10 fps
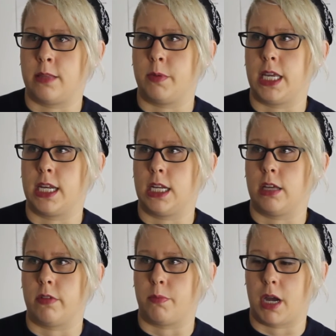at the
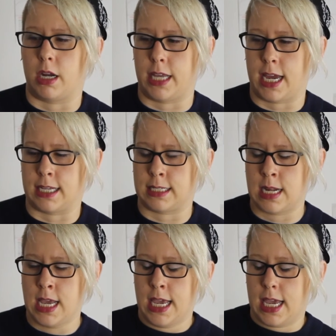beginning of the
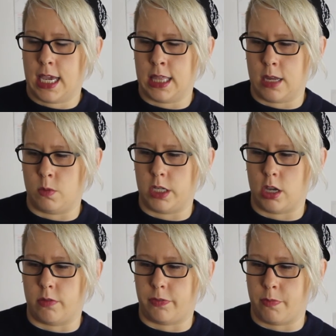podcast, and then
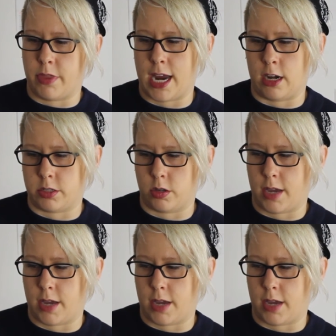we go from there.